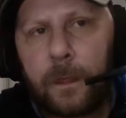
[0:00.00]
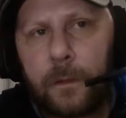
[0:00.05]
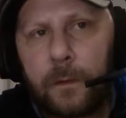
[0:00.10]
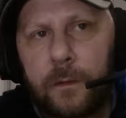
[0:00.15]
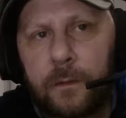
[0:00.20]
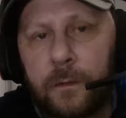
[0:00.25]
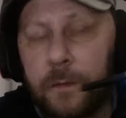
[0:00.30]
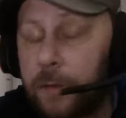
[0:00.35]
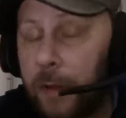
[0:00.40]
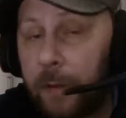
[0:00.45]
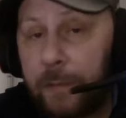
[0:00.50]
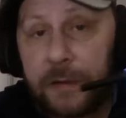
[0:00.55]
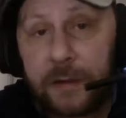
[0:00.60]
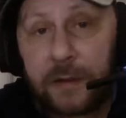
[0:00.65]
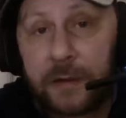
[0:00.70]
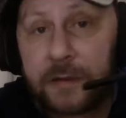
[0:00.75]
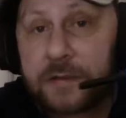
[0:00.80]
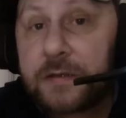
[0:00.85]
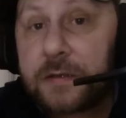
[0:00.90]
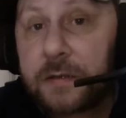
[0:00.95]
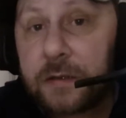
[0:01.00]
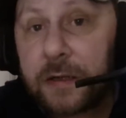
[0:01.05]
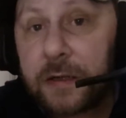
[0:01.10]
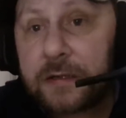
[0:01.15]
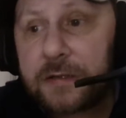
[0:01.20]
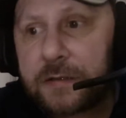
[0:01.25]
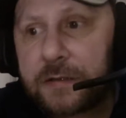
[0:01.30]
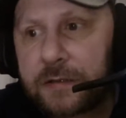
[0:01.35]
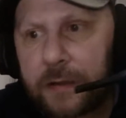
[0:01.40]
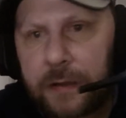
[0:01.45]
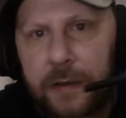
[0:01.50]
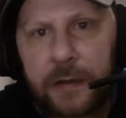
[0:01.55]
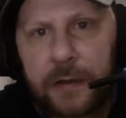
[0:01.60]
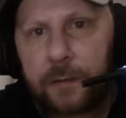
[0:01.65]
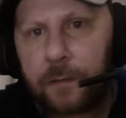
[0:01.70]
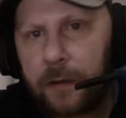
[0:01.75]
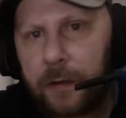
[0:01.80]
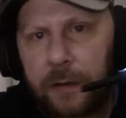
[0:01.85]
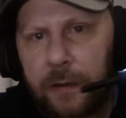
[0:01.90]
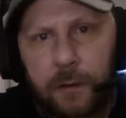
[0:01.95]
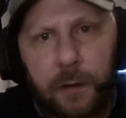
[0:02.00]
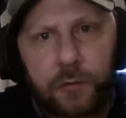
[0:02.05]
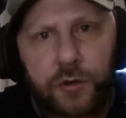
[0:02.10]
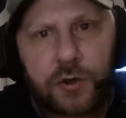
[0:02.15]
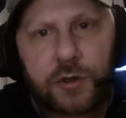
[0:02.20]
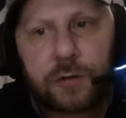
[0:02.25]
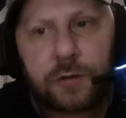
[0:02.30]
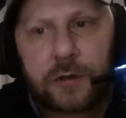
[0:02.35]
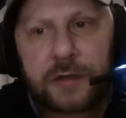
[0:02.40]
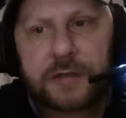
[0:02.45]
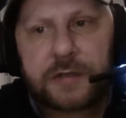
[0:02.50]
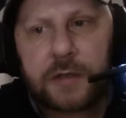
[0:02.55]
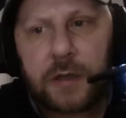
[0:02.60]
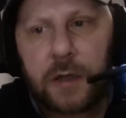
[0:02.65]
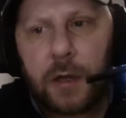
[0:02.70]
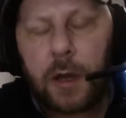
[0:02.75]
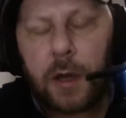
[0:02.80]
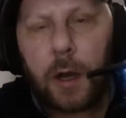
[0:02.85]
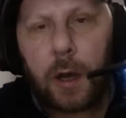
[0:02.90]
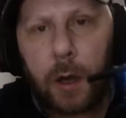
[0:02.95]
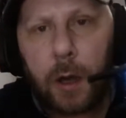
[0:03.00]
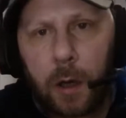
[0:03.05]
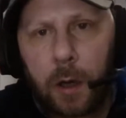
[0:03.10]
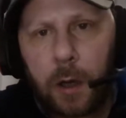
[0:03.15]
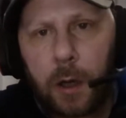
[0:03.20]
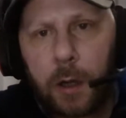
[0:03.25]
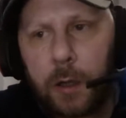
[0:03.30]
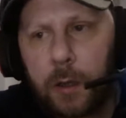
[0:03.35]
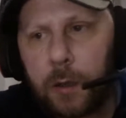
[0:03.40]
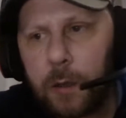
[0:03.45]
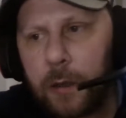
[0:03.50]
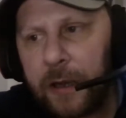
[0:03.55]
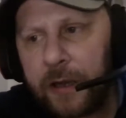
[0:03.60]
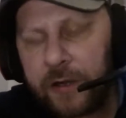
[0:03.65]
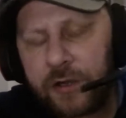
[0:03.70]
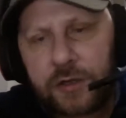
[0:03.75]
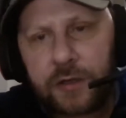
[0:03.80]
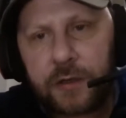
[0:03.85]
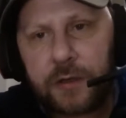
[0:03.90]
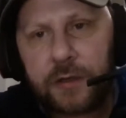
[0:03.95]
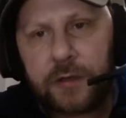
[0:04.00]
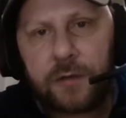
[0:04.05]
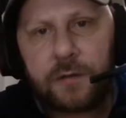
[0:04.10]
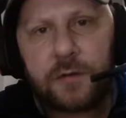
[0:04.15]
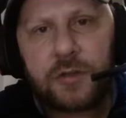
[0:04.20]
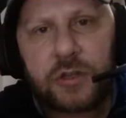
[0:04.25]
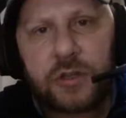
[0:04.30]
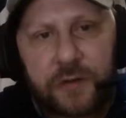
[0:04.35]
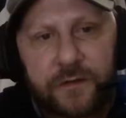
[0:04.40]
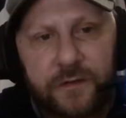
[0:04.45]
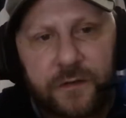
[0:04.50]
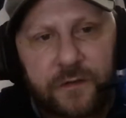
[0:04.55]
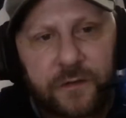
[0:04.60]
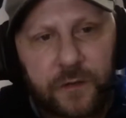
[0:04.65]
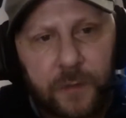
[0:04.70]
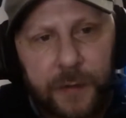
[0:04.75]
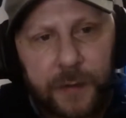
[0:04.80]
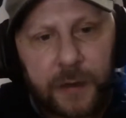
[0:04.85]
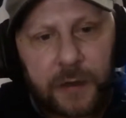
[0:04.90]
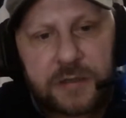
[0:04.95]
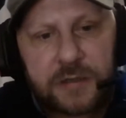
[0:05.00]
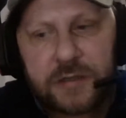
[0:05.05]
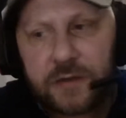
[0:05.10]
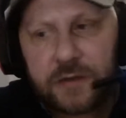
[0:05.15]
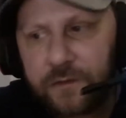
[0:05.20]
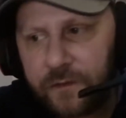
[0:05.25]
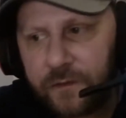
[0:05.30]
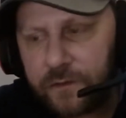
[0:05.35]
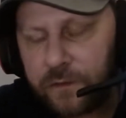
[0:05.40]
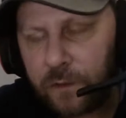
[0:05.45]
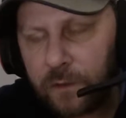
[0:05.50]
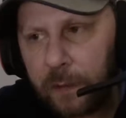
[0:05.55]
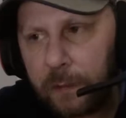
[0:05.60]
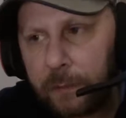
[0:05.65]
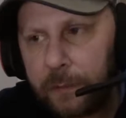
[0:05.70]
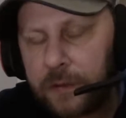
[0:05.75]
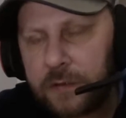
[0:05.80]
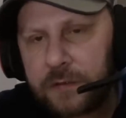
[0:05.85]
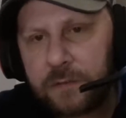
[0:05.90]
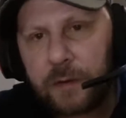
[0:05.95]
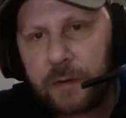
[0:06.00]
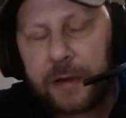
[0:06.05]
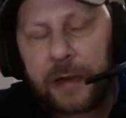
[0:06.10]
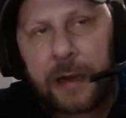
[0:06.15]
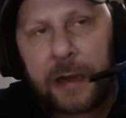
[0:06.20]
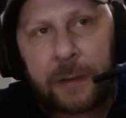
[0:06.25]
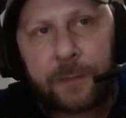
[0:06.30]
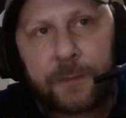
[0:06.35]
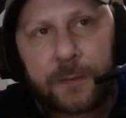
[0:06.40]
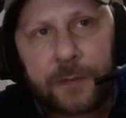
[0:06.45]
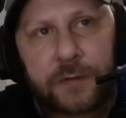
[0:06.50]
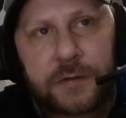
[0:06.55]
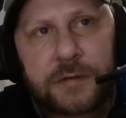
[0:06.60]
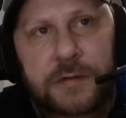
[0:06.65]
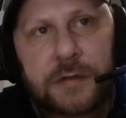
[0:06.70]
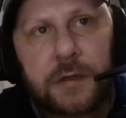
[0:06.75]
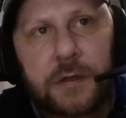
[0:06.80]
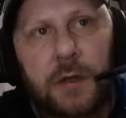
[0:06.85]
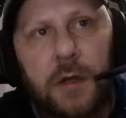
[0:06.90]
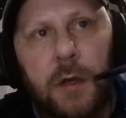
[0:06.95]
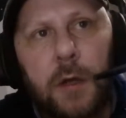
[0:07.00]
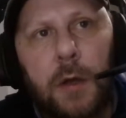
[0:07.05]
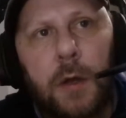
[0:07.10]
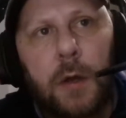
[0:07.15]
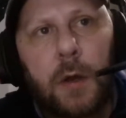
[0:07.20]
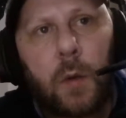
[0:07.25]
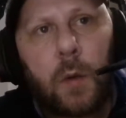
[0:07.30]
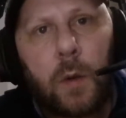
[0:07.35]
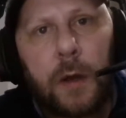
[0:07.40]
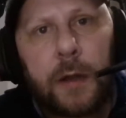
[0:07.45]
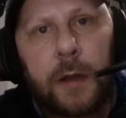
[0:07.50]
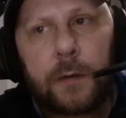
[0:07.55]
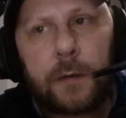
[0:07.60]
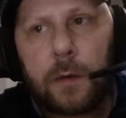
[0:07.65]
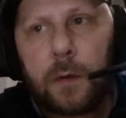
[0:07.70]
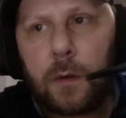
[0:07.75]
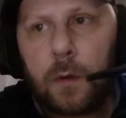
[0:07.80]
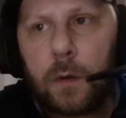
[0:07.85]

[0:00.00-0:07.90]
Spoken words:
I mean that's their own choice. I actually do suffer from it. I suffer from it because when it happens, when